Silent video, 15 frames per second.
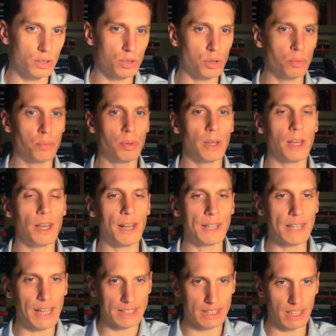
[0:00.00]
to be
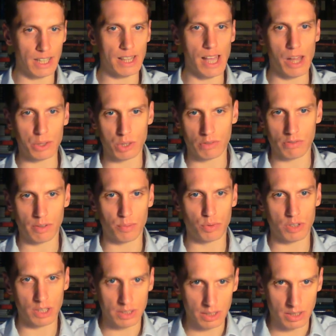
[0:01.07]
elected in the House of
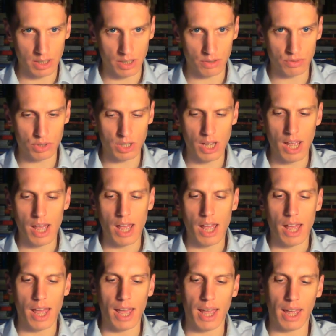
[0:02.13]
Representatives,
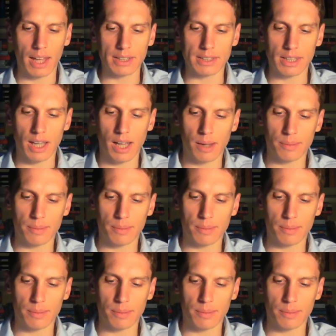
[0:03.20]
and